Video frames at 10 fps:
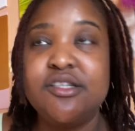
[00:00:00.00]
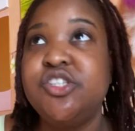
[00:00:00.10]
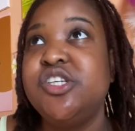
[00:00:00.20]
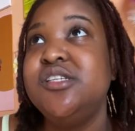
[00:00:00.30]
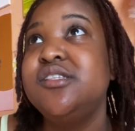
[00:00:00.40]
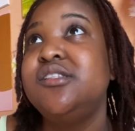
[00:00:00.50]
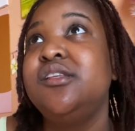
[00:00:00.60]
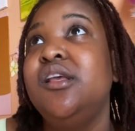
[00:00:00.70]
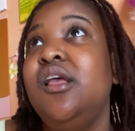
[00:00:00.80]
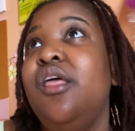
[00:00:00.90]
She's
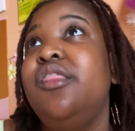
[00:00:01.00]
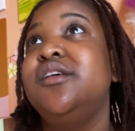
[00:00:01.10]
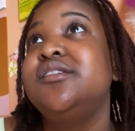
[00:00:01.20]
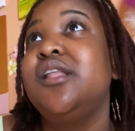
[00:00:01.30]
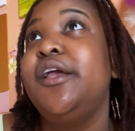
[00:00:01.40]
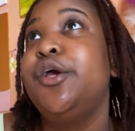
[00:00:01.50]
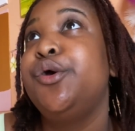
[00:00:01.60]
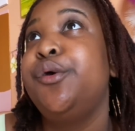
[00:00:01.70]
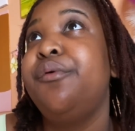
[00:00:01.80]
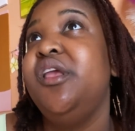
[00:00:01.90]
this like
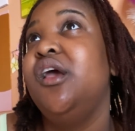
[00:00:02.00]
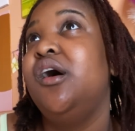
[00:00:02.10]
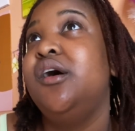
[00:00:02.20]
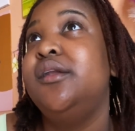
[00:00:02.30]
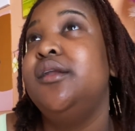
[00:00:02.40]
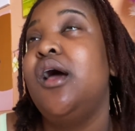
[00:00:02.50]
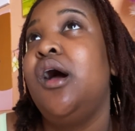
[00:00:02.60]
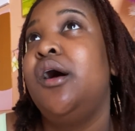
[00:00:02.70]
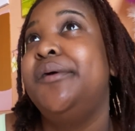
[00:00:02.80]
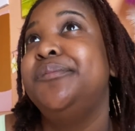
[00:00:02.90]
Korean
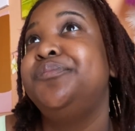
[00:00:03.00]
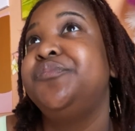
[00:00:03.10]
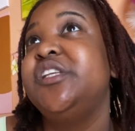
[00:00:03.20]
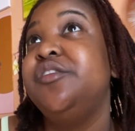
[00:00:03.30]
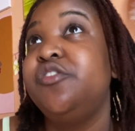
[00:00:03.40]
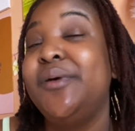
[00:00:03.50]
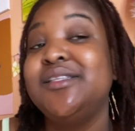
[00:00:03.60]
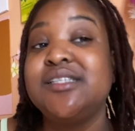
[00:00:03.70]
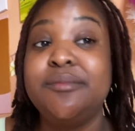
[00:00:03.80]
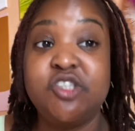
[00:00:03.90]

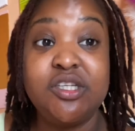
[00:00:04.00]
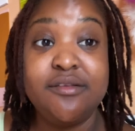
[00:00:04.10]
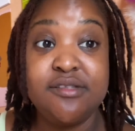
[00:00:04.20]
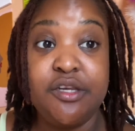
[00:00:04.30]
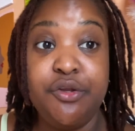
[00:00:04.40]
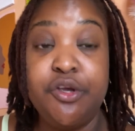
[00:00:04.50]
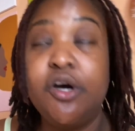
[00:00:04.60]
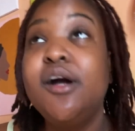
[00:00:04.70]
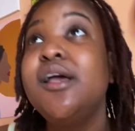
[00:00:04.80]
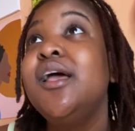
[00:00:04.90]
influencer, but she lives in New
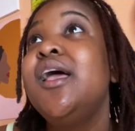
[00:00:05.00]
York.